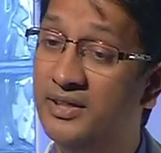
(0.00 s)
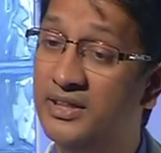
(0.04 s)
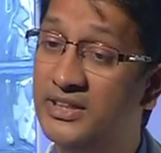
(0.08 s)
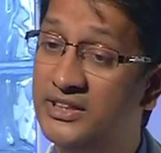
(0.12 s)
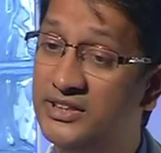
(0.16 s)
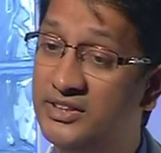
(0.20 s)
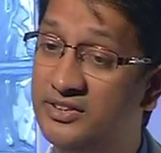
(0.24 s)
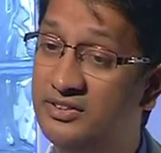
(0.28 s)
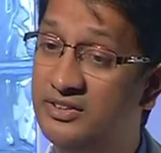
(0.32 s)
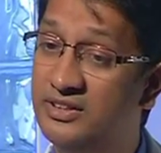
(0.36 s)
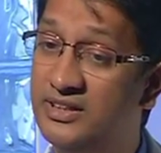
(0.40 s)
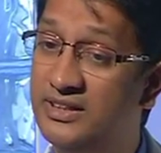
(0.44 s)

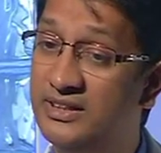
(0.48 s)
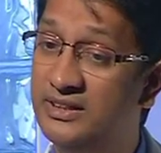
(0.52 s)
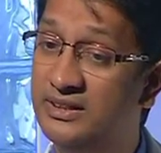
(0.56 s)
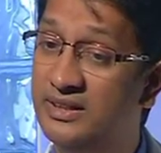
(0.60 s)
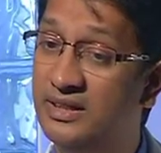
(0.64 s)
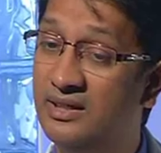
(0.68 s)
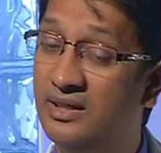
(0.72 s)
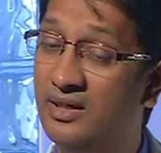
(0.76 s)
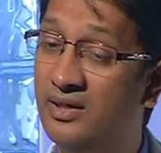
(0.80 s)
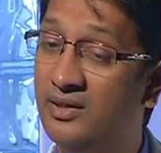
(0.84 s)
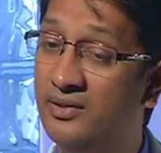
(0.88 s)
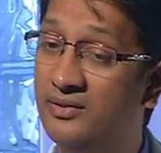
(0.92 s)
history
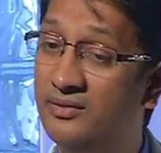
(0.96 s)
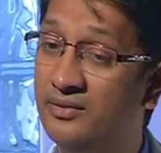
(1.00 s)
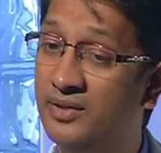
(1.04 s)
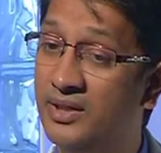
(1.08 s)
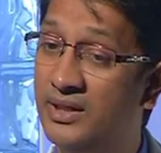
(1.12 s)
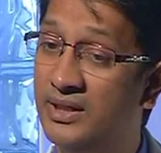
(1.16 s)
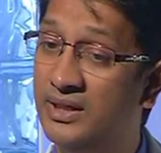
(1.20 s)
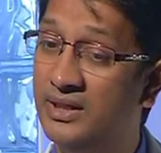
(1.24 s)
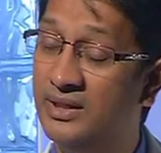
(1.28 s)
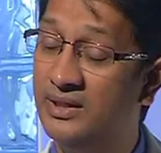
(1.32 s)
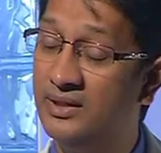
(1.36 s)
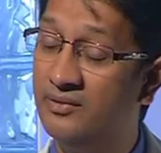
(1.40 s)
that
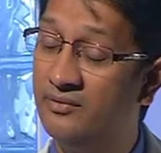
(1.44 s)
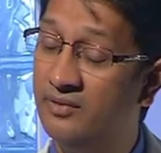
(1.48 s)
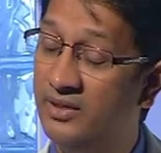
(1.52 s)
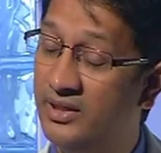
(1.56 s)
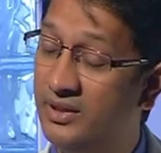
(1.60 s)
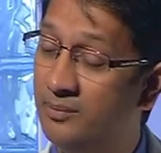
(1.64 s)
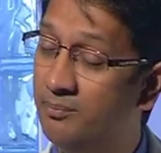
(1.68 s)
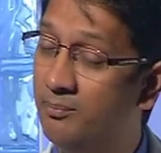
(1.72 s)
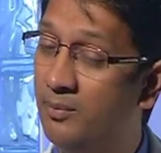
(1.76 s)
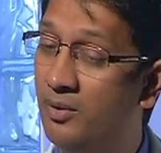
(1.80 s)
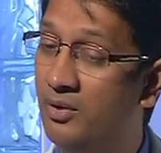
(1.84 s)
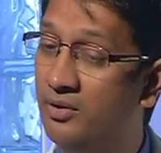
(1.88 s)
are
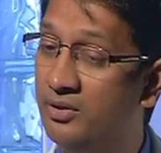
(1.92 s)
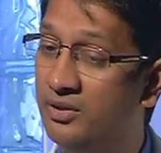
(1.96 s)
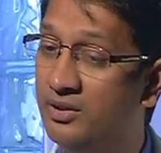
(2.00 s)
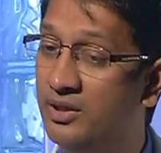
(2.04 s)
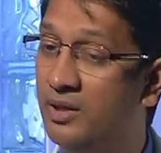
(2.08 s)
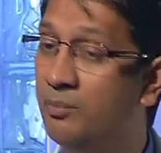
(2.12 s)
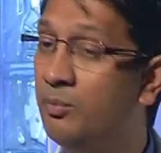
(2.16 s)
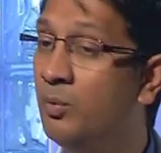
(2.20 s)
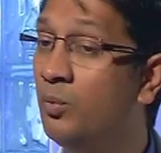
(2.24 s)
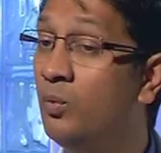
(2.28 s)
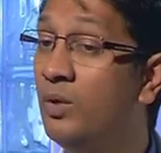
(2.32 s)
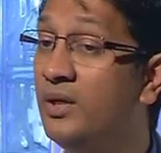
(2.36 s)
very important.
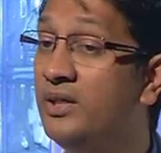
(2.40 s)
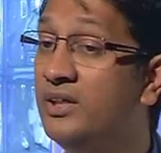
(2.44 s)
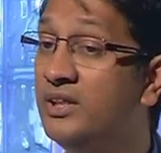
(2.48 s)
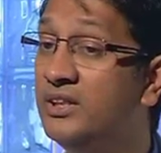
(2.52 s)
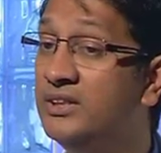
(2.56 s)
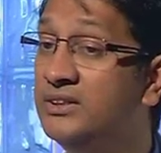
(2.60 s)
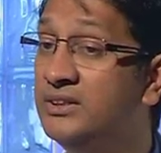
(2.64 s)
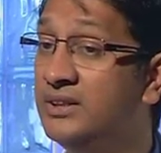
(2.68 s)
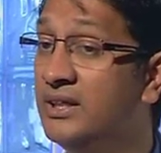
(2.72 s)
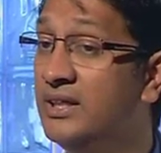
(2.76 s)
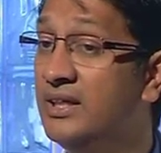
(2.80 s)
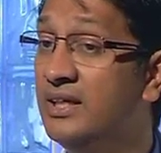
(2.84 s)
Number one
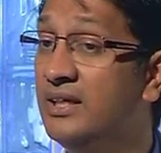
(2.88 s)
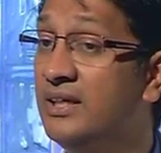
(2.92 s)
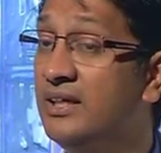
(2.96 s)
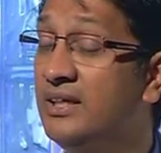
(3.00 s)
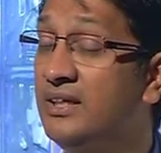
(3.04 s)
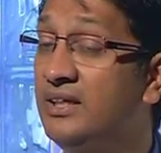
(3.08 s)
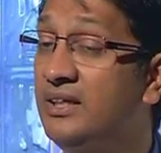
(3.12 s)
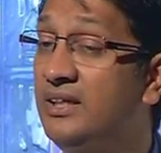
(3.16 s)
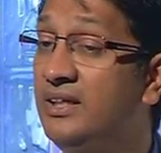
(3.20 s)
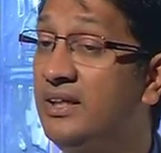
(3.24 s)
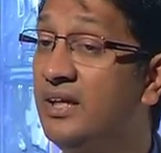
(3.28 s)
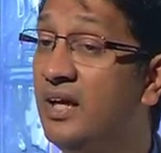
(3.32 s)
is
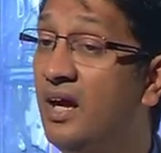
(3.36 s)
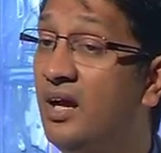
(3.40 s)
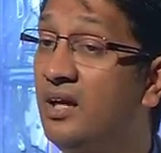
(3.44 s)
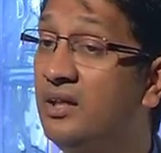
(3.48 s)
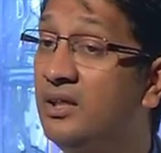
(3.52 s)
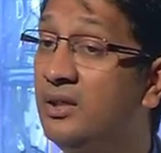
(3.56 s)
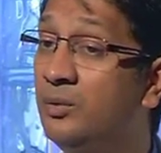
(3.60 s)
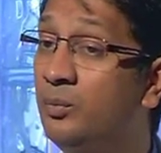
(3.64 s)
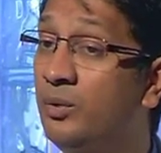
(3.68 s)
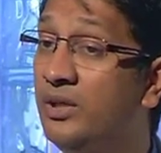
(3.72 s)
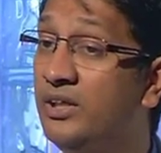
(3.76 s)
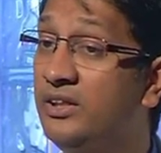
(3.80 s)
he
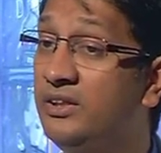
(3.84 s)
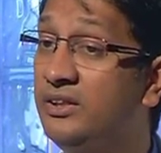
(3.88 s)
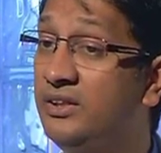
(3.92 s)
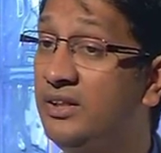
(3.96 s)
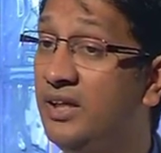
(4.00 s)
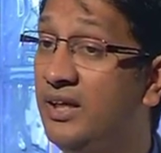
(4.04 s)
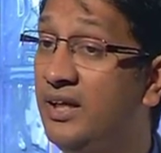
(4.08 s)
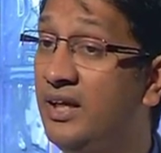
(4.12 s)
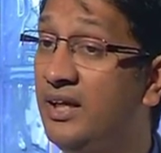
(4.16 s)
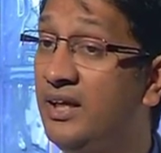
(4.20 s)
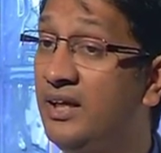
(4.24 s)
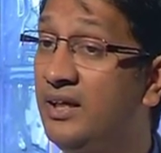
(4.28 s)

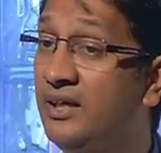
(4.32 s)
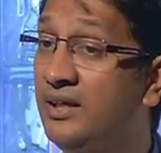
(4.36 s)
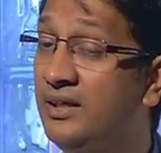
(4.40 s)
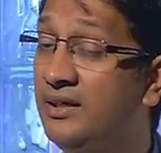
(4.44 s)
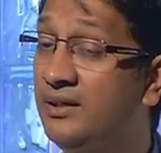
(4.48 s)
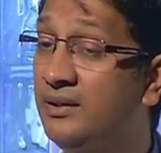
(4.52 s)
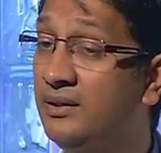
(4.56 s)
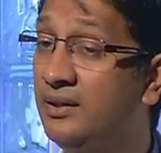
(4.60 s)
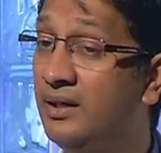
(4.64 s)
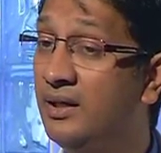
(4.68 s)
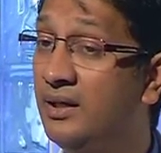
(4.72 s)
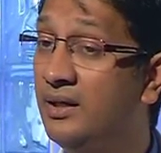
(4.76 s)
underwent
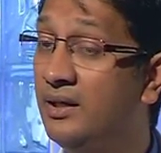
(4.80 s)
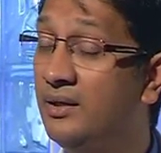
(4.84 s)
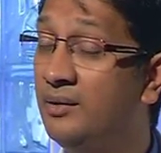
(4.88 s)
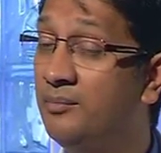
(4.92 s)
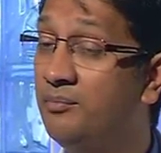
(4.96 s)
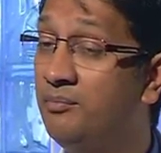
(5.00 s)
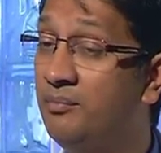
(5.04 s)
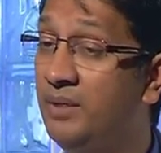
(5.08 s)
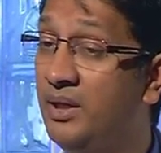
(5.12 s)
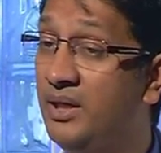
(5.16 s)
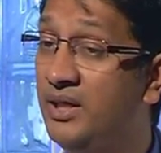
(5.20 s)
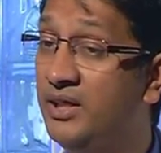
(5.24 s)
a
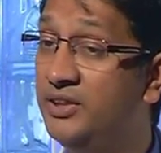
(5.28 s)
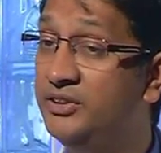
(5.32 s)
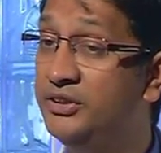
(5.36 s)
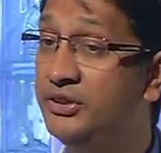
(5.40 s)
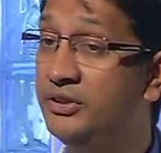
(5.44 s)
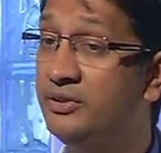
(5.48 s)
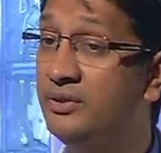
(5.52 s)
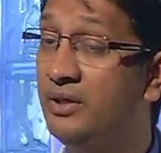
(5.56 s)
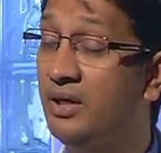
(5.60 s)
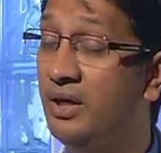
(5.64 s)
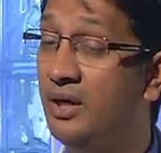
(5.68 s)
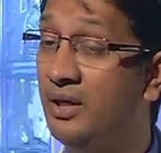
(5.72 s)

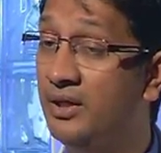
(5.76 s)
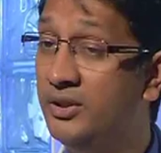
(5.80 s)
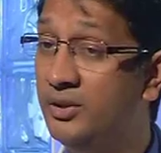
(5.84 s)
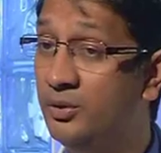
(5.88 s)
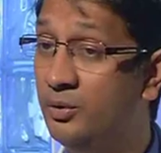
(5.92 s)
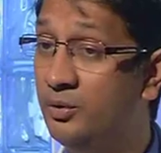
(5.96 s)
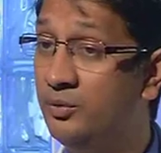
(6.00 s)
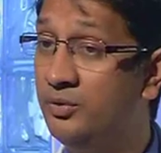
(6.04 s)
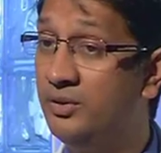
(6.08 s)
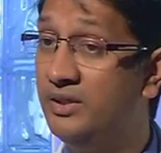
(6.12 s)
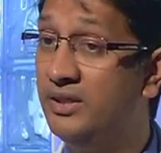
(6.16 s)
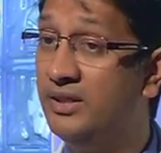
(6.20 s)
major
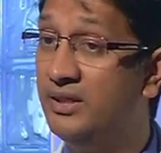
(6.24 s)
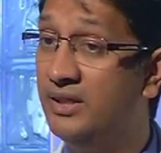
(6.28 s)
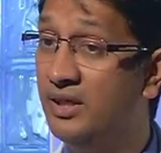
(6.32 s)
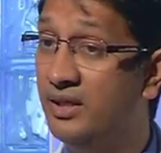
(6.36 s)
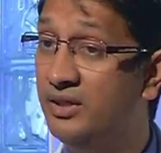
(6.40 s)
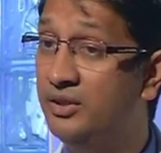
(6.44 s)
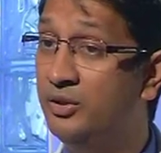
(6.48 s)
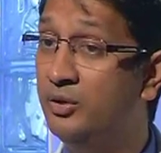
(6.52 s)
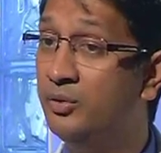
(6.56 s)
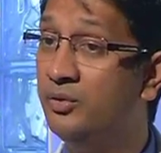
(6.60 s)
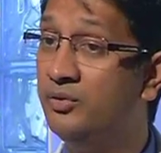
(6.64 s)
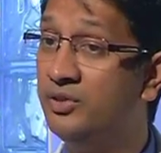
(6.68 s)
aortic
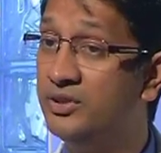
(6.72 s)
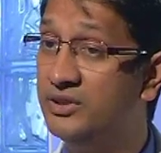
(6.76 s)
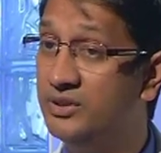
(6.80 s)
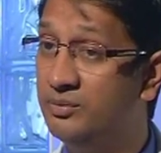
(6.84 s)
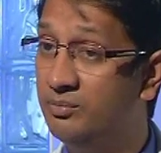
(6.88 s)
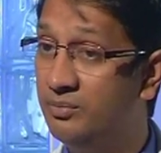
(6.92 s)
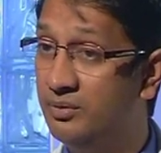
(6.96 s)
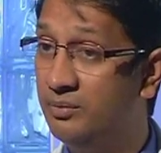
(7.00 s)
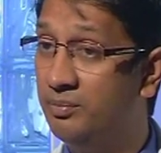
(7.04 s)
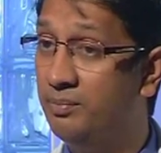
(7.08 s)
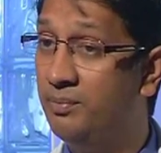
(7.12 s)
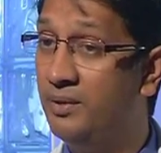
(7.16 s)

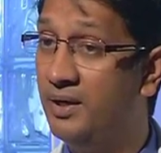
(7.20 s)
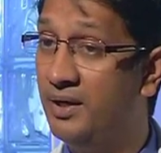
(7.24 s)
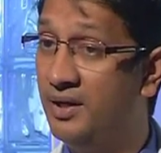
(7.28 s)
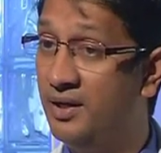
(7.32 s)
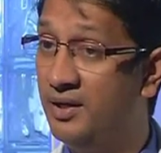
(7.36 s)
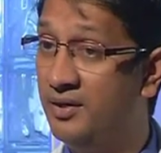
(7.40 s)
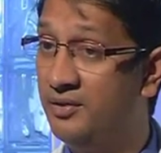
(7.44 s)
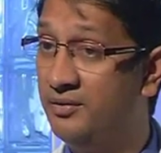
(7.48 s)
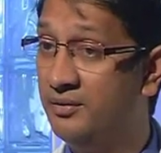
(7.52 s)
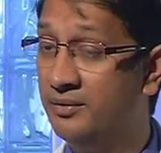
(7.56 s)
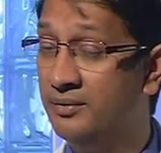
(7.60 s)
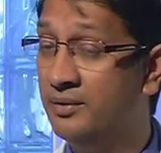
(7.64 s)
aneurysm
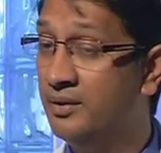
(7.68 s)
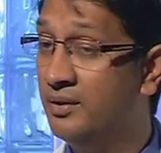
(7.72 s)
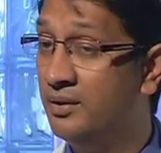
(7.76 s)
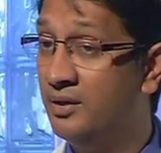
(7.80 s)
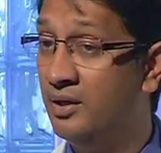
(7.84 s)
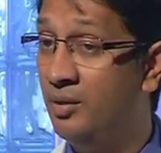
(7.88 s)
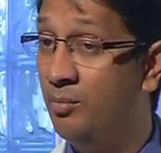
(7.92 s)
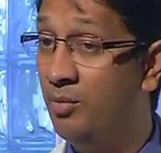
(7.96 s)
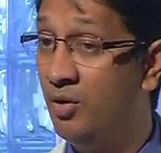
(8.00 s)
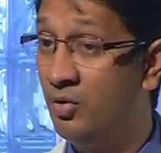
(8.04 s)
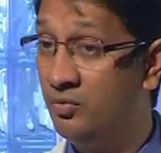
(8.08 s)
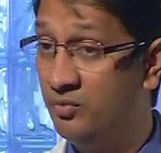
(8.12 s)
repair
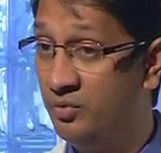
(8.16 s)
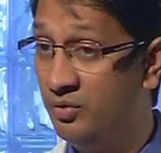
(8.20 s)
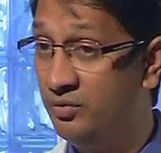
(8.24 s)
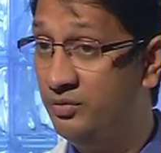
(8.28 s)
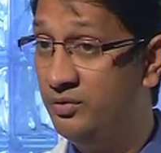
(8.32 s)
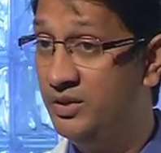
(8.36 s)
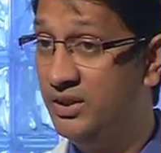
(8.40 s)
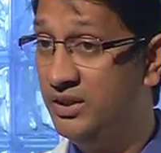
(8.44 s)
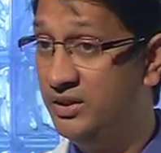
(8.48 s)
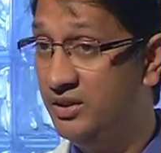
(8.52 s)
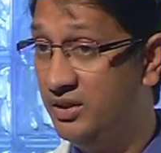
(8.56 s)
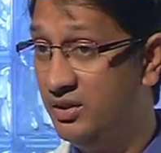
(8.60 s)
about
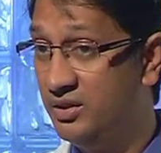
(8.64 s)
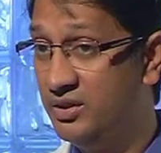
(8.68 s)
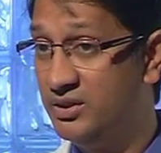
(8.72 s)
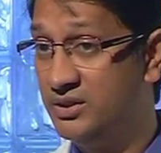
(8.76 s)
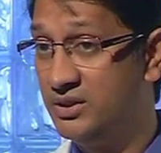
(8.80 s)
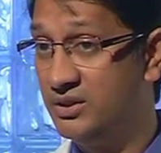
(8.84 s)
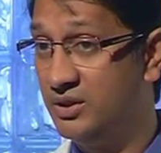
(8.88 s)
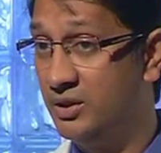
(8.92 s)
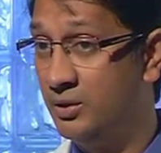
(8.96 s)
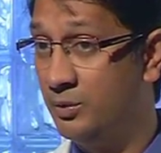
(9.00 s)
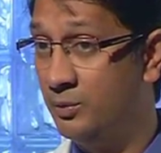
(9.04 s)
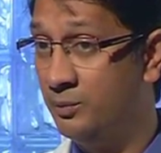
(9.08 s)
15
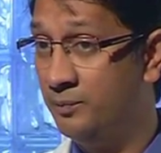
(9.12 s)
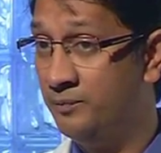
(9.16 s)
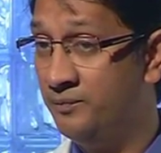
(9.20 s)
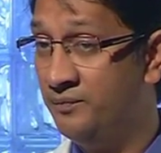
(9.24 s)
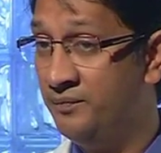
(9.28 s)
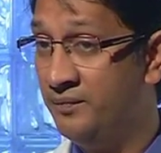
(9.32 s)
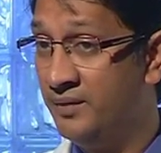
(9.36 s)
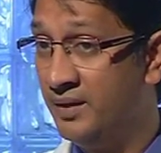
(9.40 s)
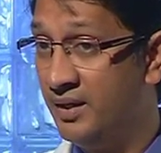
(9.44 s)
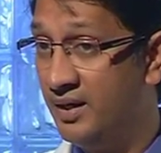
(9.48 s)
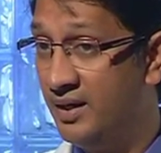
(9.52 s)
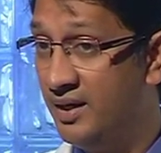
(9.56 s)
years ago.
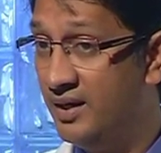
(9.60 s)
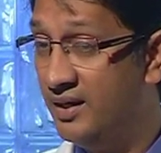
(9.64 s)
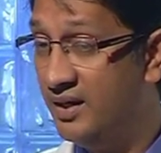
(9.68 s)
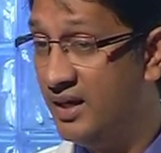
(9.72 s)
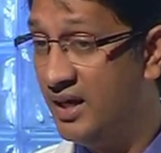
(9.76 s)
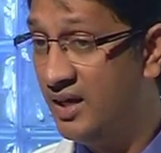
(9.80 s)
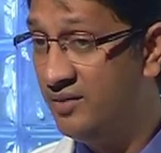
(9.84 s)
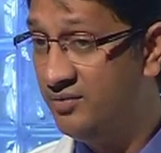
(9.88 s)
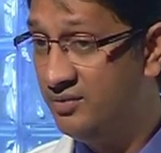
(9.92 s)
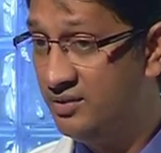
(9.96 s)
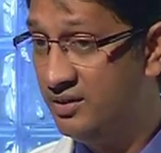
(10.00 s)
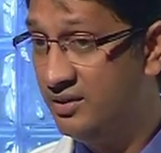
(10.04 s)
And
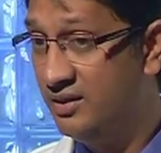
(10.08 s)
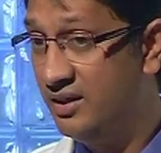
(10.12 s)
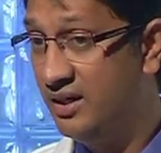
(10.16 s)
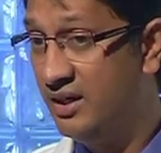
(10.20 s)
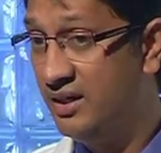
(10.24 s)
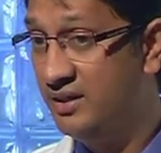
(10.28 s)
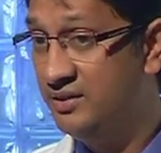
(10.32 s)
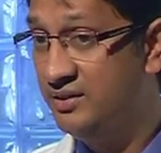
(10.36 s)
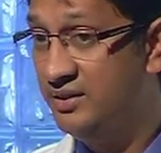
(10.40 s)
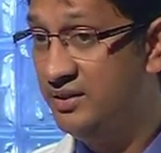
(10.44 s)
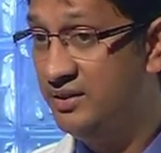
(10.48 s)
after that,